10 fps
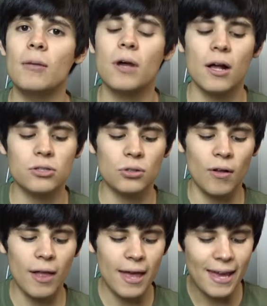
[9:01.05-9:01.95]
game
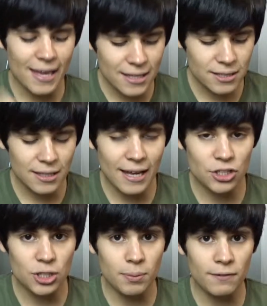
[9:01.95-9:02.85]
console into the
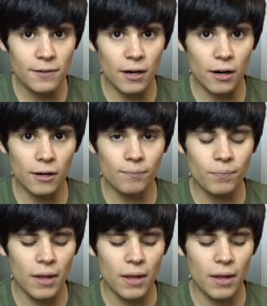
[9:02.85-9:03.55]
HD PVR.